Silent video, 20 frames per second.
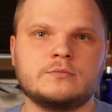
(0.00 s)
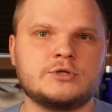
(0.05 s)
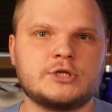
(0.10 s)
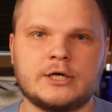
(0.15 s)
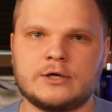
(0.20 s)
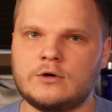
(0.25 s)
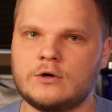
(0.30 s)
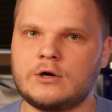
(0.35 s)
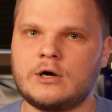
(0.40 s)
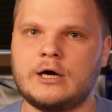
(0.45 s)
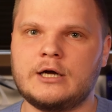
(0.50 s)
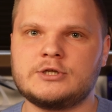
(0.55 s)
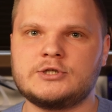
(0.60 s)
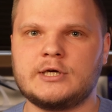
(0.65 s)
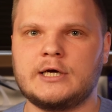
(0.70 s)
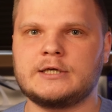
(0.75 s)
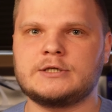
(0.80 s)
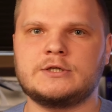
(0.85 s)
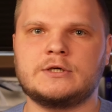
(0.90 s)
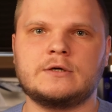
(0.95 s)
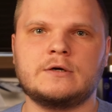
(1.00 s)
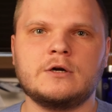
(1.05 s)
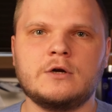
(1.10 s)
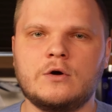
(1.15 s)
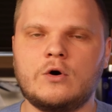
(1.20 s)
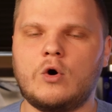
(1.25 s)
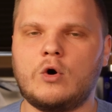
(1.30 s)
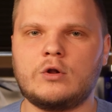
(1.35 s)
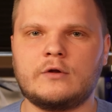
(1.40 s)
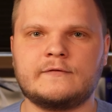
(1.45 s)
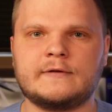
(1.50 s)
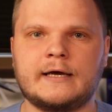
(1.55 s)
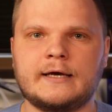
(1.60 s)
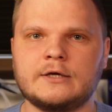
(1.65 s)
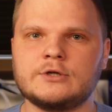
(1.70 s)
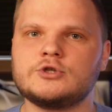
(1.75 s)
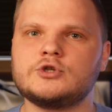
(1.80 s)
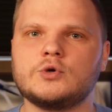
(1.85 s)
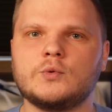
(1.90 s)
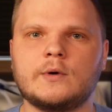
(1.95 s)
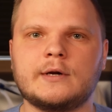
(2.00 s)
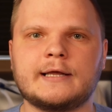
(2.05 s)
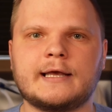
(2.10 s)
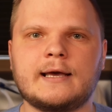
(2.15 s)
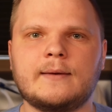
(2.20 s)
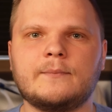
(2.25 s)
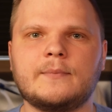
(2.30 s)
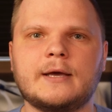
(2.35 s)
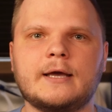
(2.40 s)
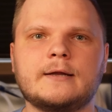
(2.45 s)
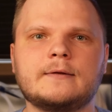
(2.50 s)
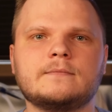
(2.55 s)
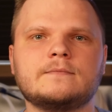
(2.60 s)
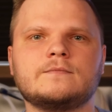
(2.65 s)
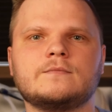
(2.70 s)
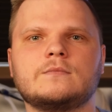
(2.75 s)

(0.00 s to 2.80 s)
general contractor, all of that into 1 campaign.